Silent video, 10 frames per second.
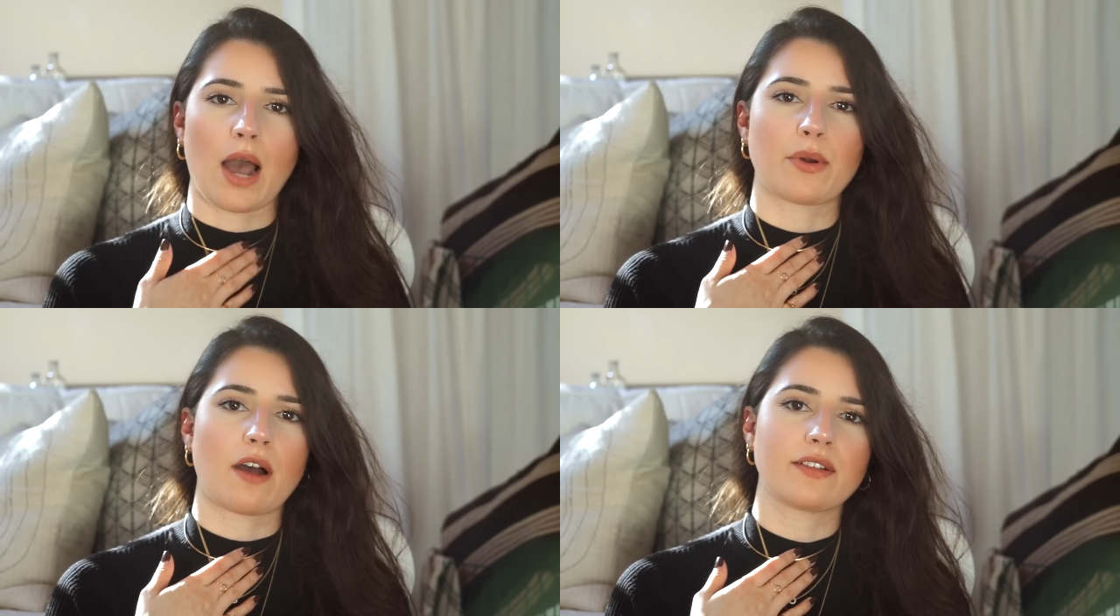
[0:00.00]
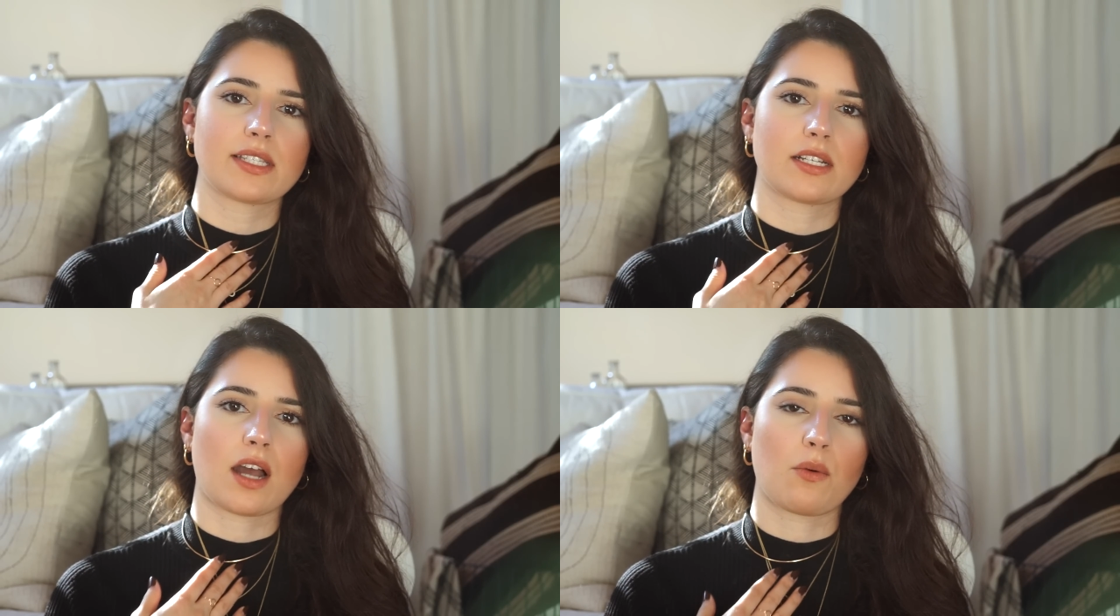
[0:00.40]
I would
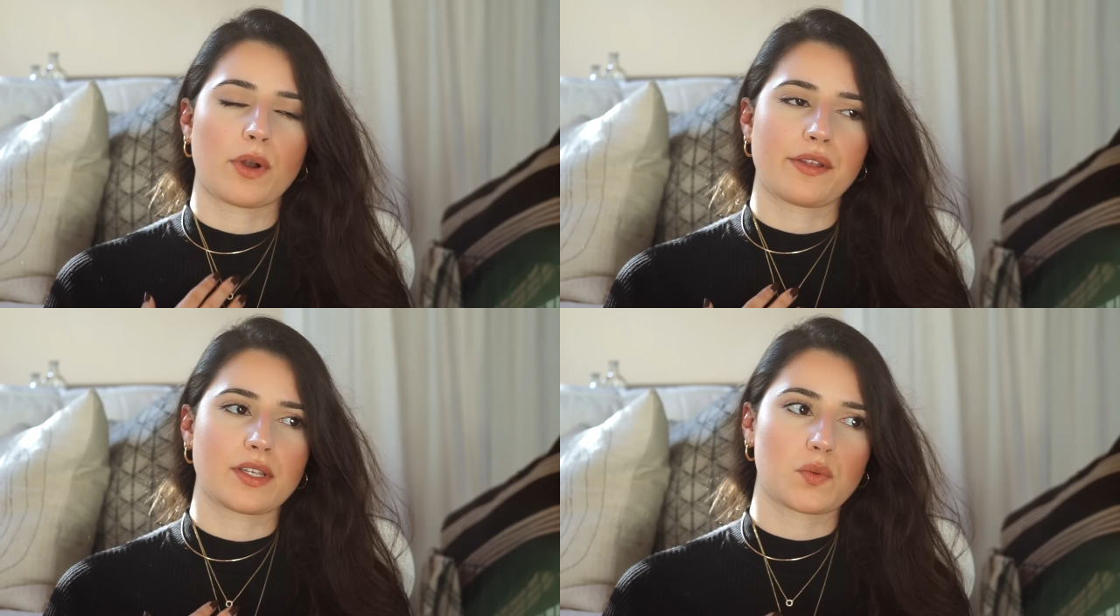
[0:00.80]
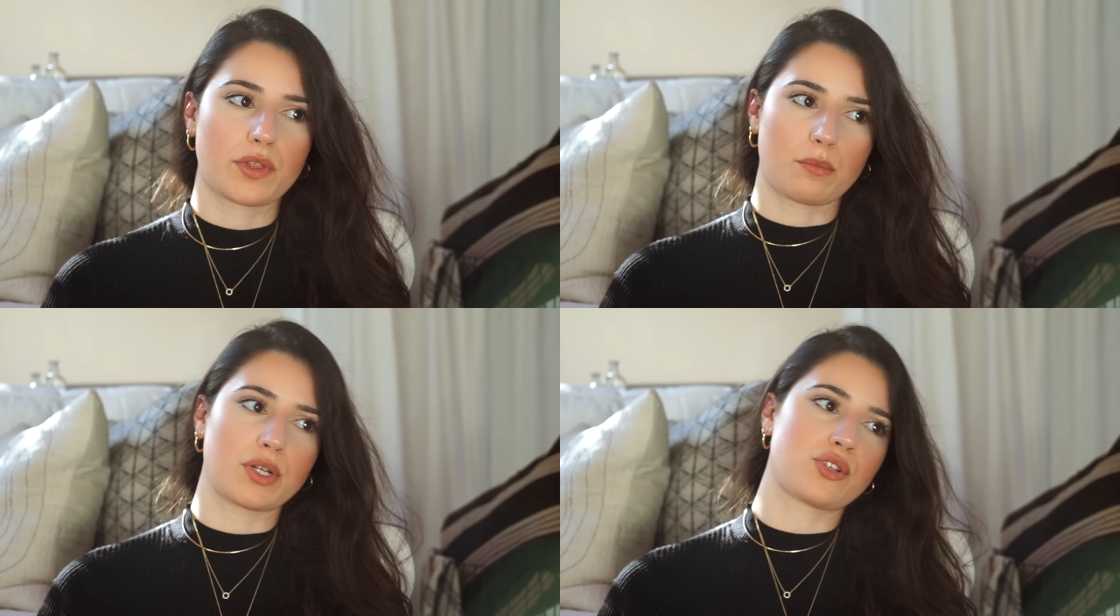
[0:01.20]
obviously not wear this
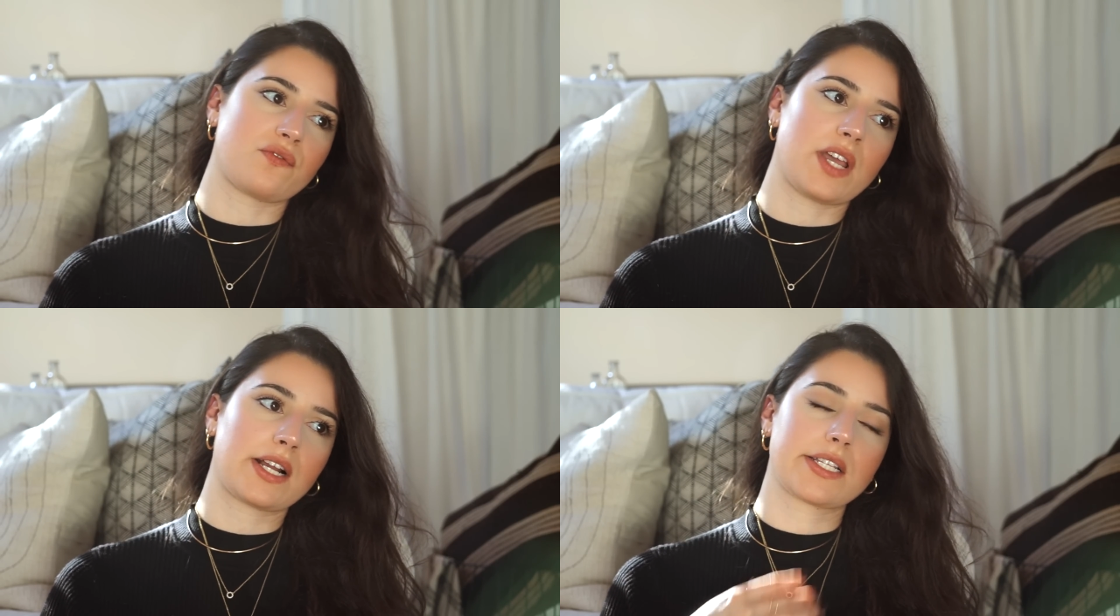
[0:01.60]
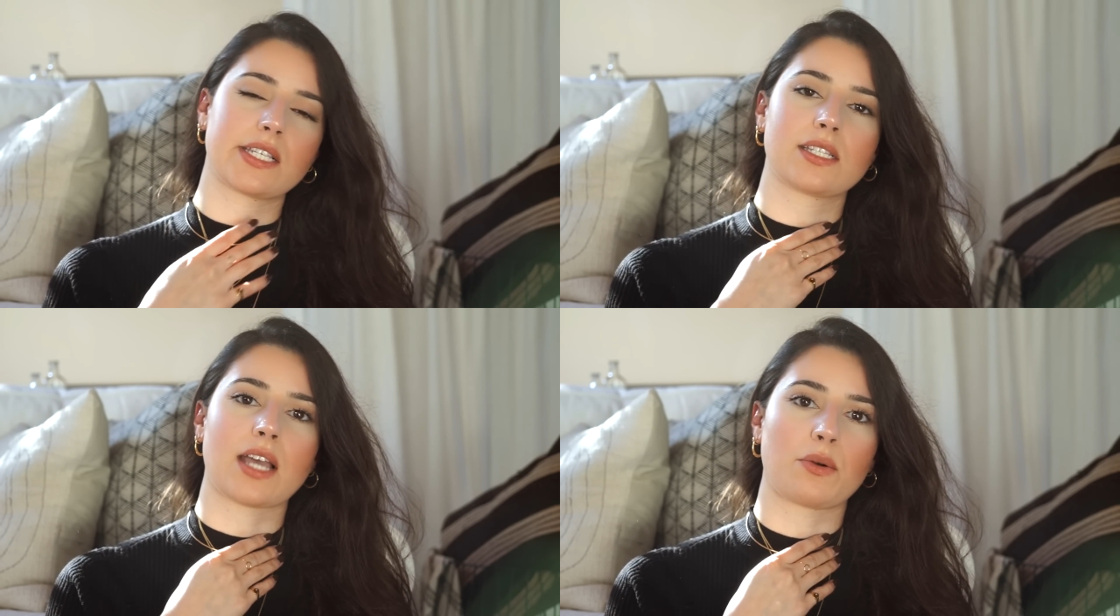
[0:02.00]
with a bunch of necklaces.